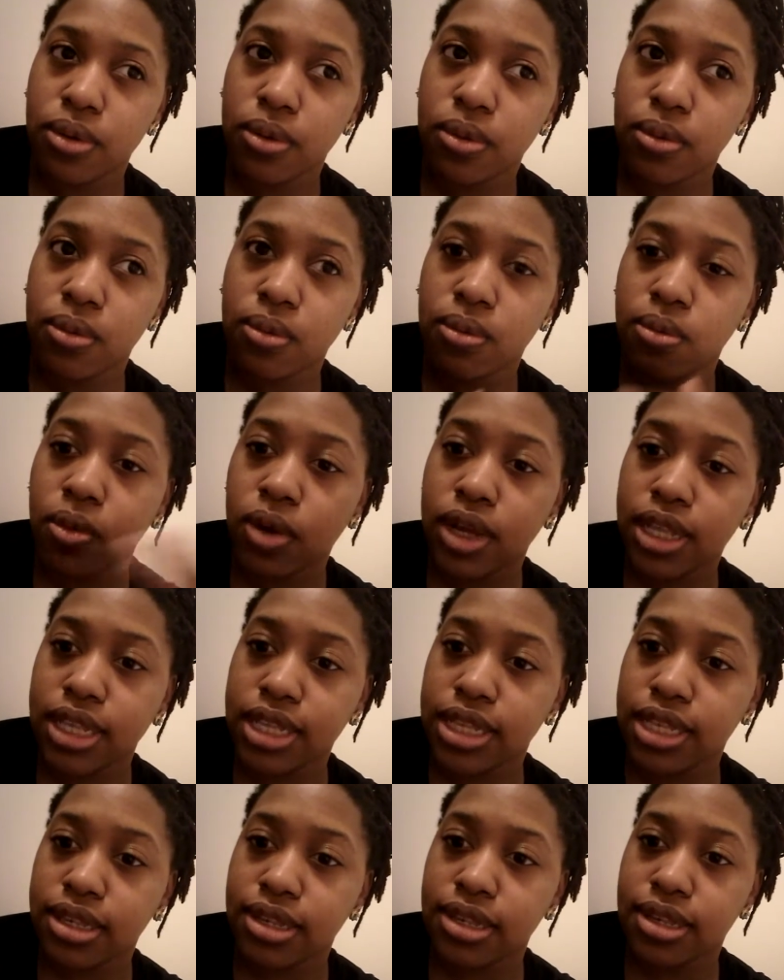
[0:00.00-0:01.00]

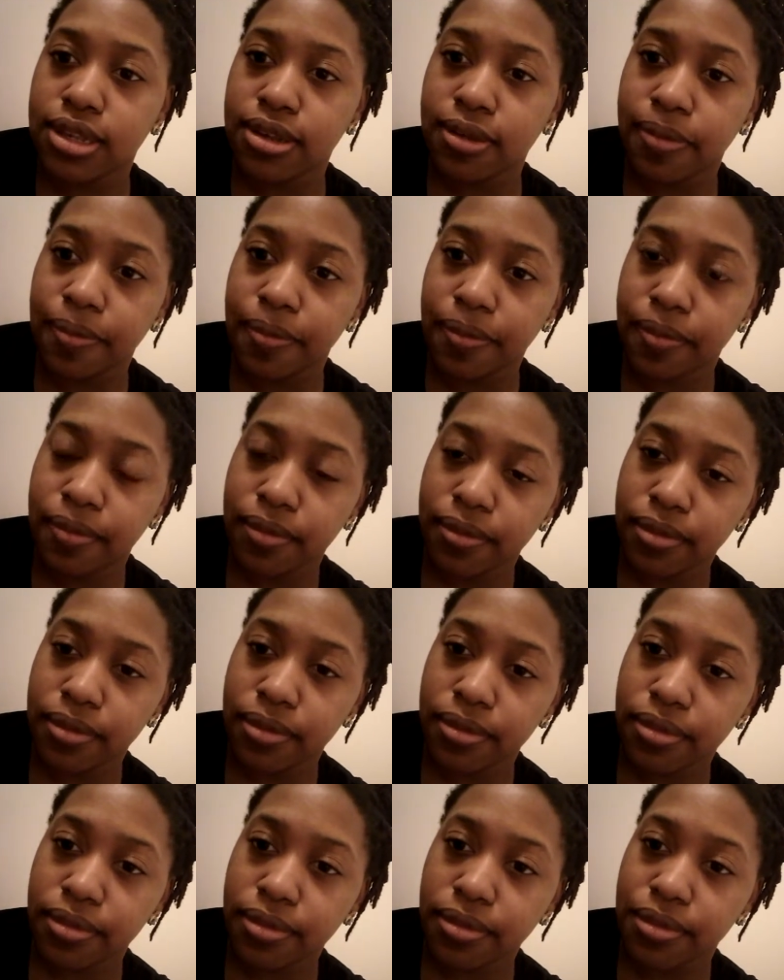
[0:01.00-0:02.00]
once
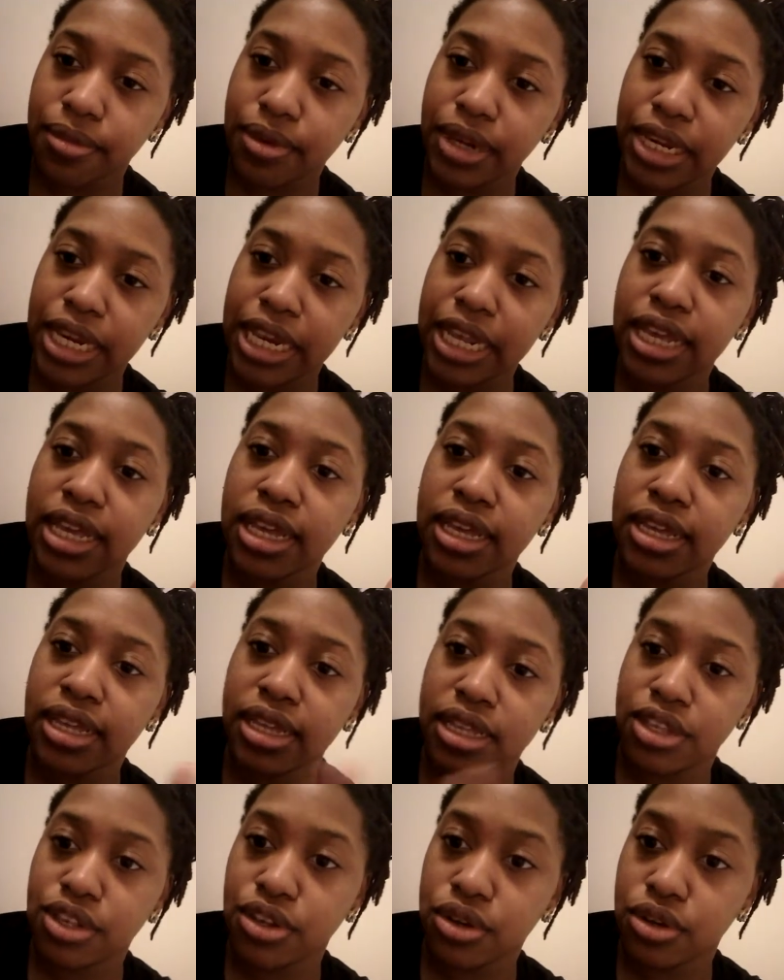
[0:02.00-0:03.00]
Negan
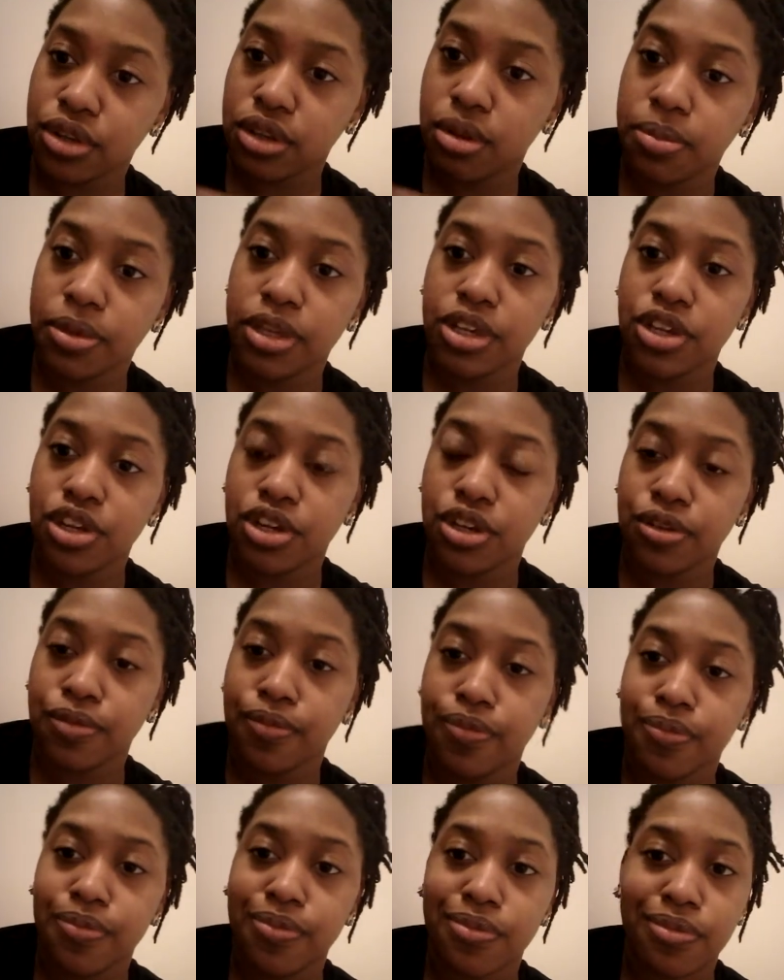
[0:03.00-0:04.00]
entered the picture,
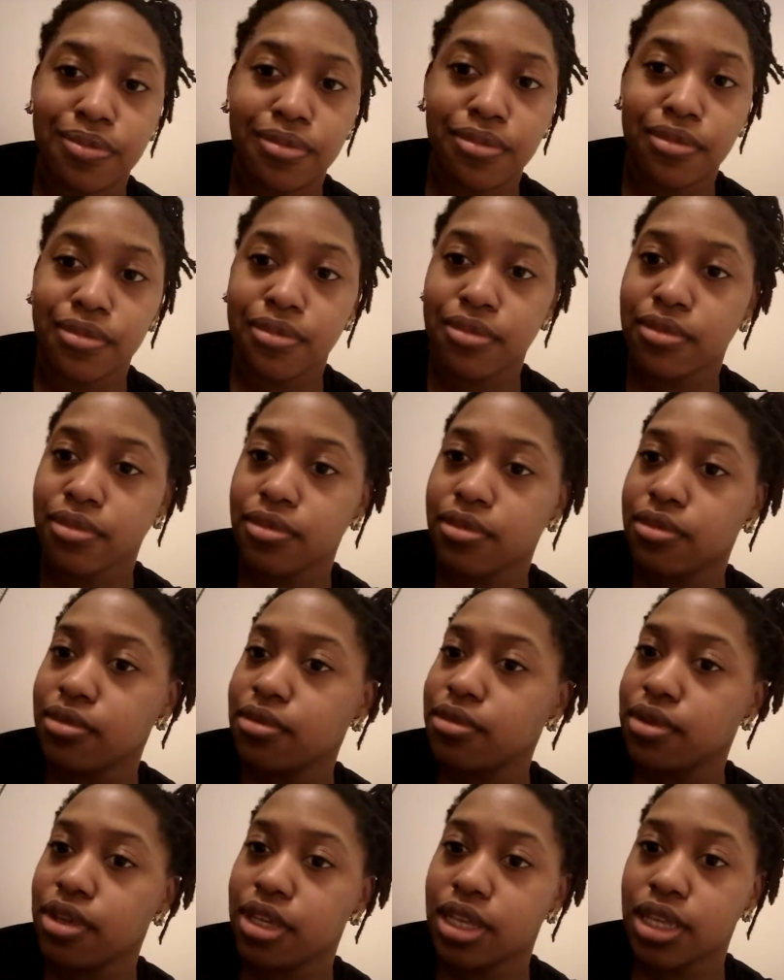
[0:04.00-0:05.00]

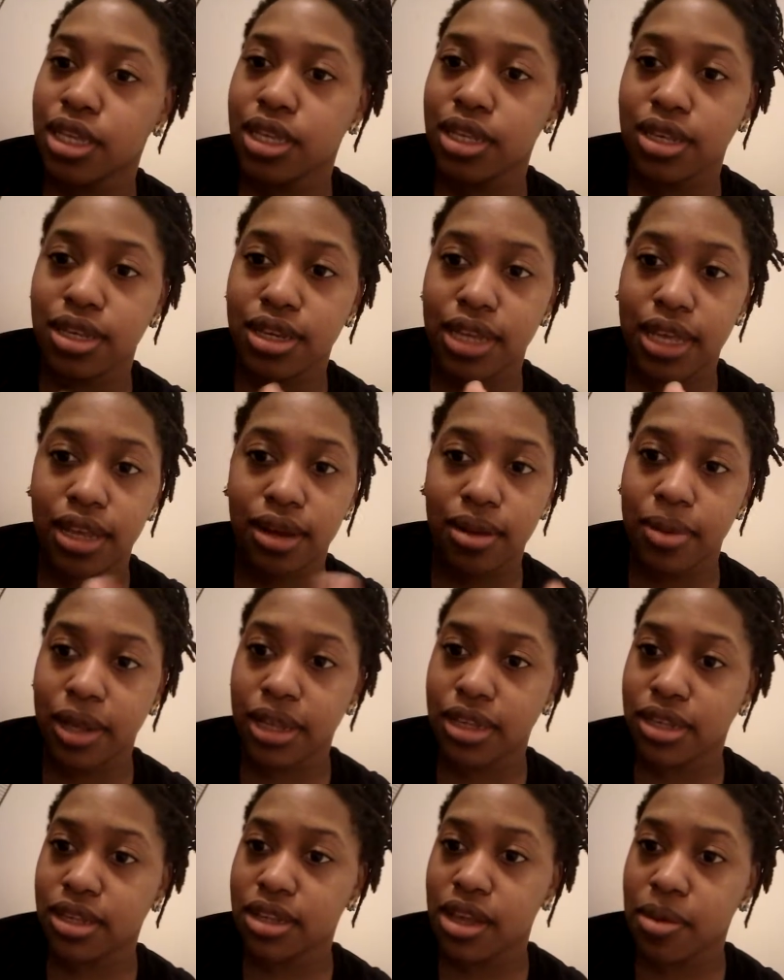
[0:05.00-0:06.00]
it's not
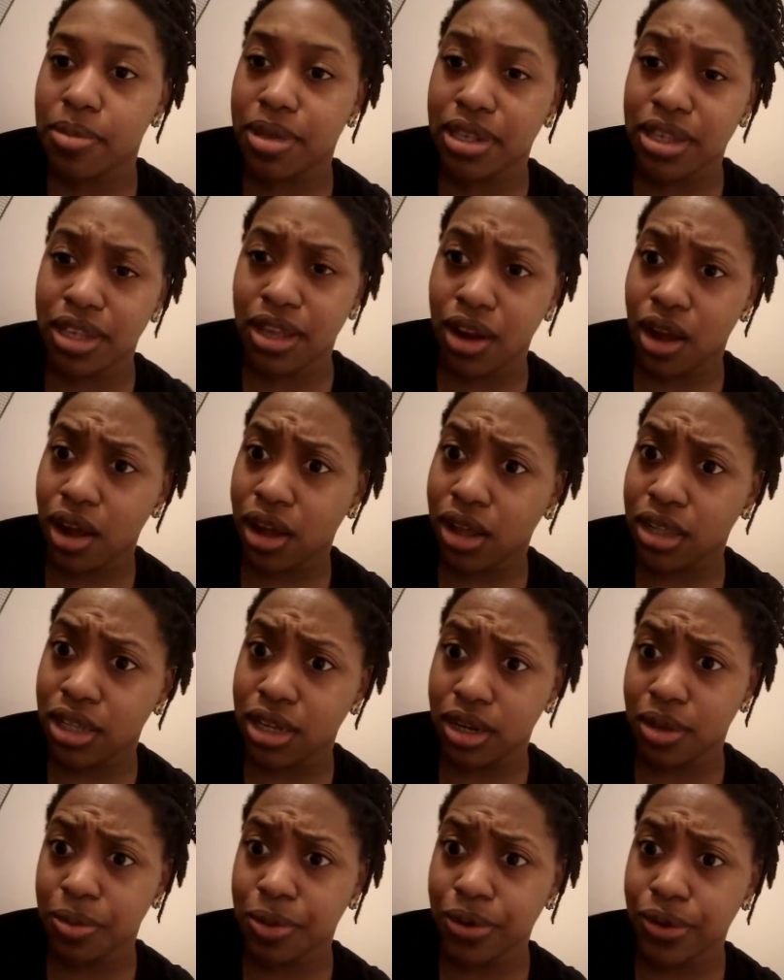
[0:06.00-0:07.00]
about zombies at all
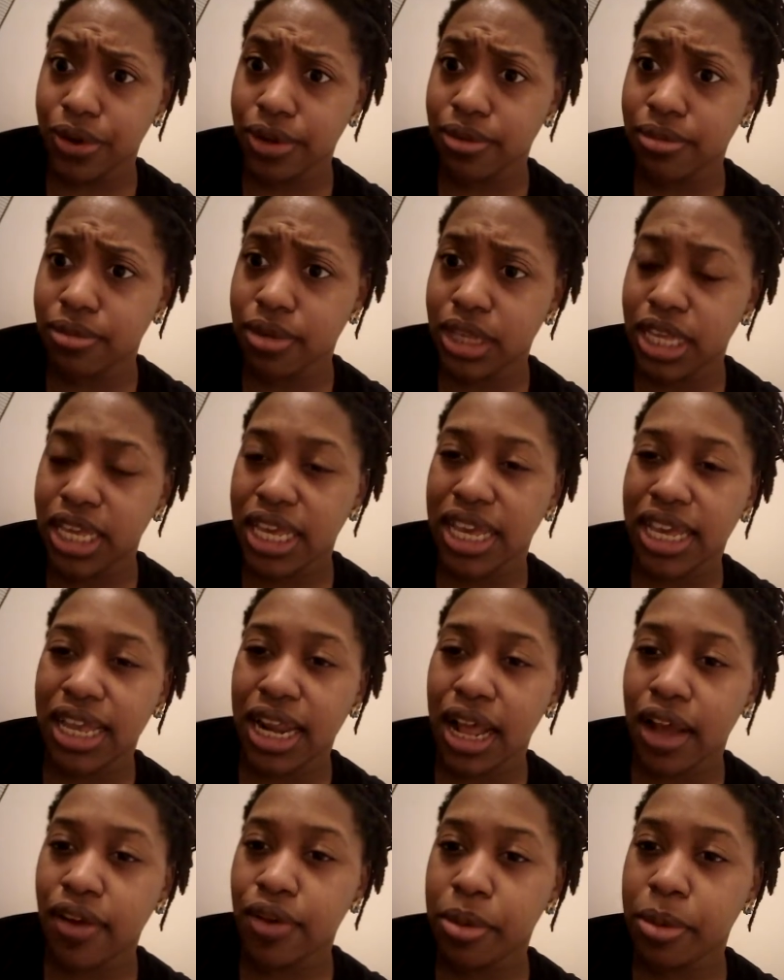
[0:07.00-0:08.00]
anymore.
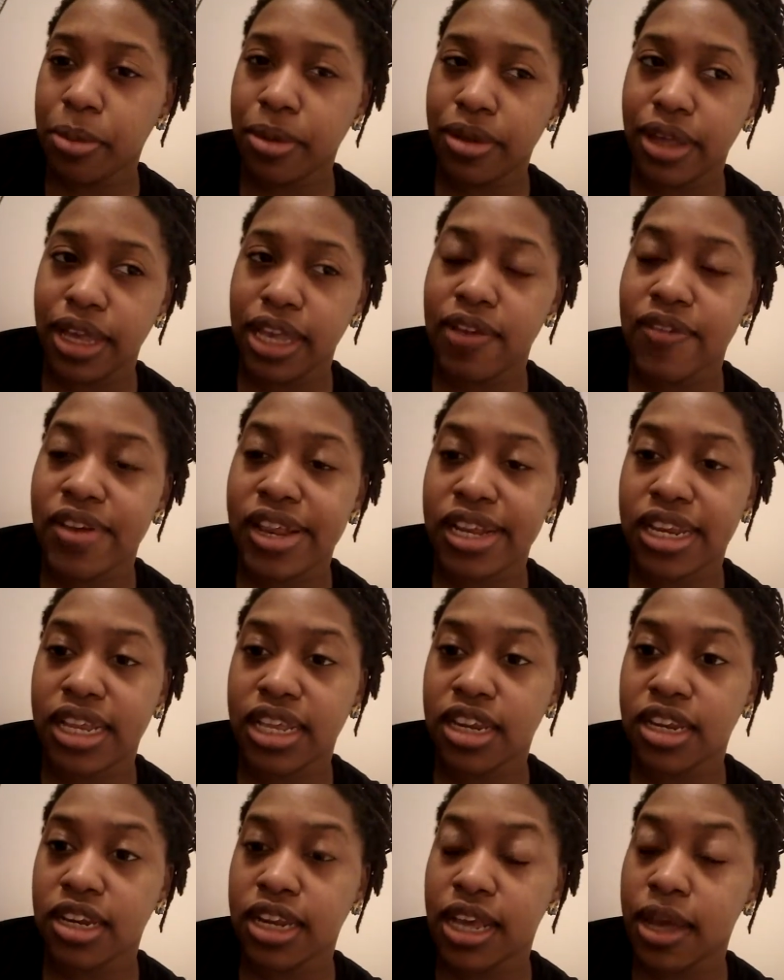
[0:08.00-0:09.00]
And I remember, like, even at the
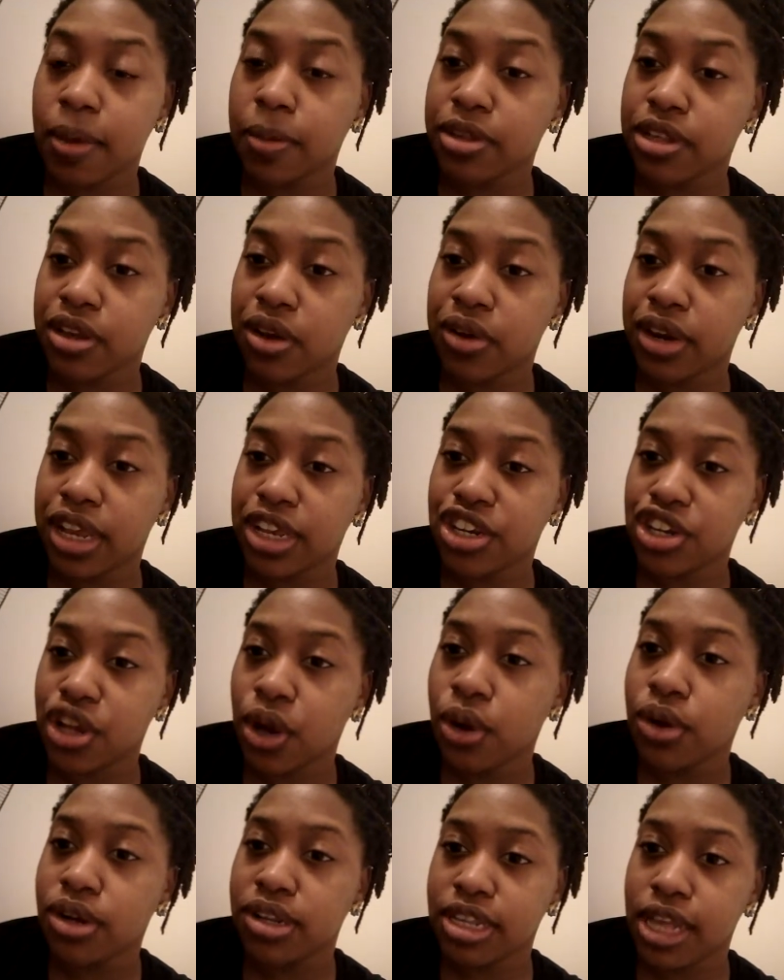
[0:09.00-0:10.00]
end of the episode, they
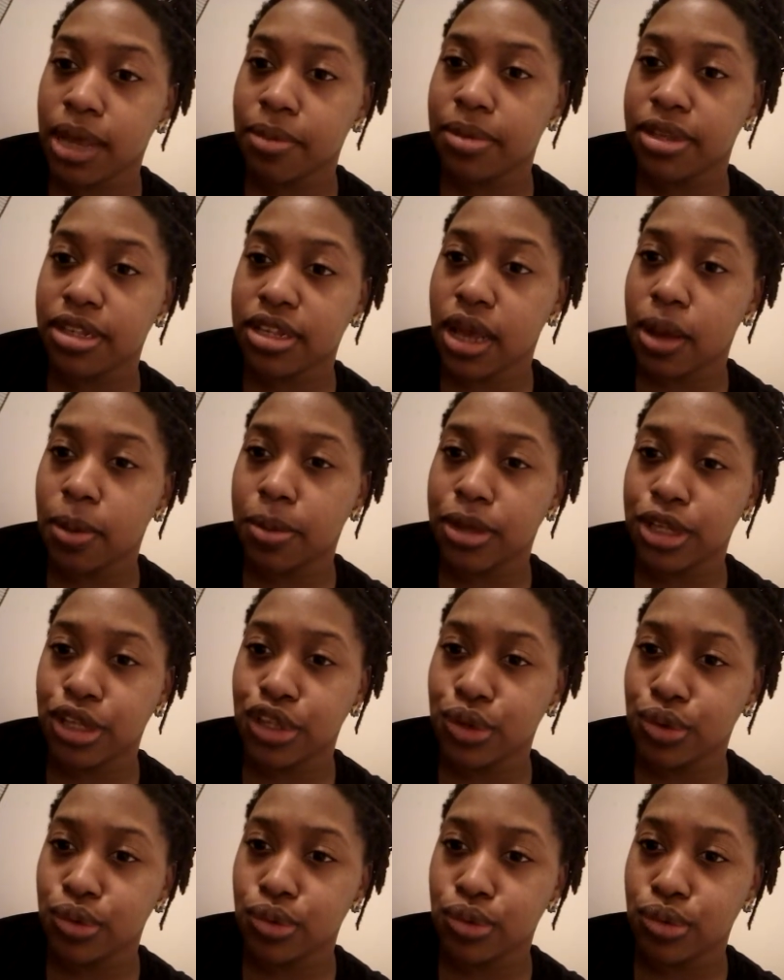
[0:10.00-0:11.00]
showed the zombies coming
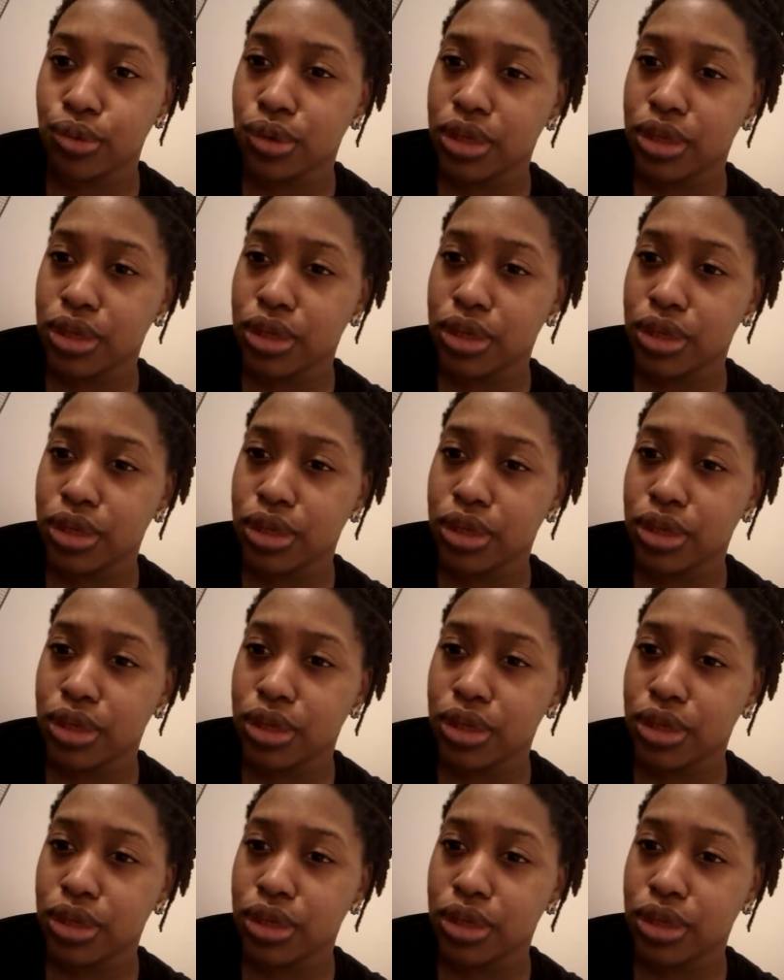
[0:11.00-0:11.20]
to,